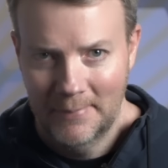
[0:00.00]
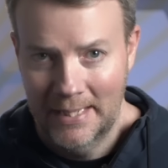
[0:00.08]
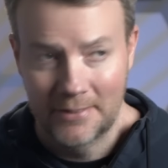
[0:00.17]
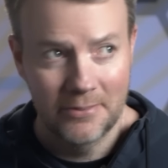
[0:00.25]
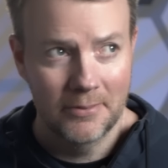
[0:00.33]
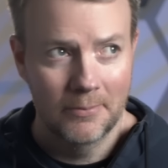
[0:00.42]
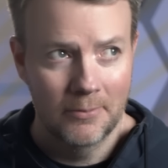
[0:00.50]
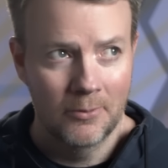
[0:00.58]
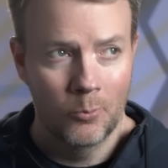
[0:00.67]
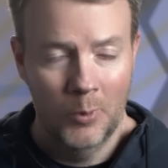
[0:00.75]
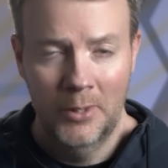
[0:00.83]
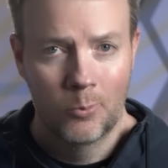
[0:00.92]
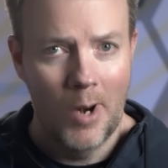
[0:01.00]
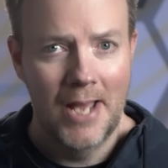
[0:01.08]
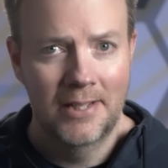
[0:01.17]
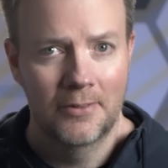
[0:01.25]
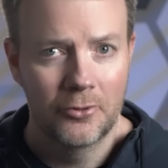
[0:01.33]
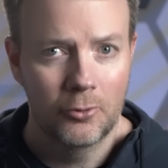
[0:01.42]
It's
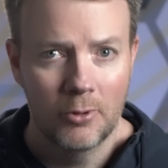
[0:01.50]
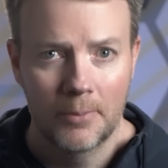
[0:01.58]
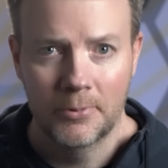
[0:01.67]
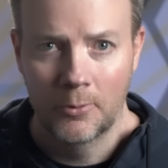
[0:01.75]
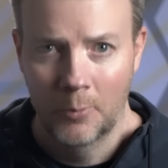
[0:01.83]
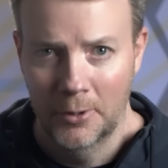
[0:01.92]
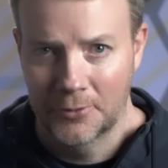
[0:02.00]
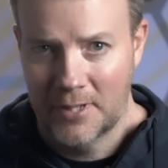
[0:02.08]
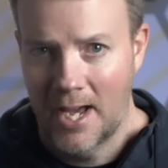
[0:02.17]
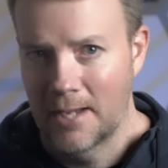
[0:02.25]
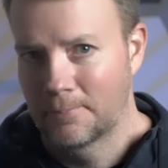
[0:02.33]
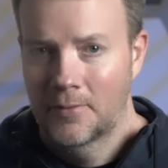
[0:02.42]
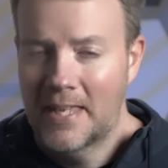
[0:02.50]
rewriting the script in real time.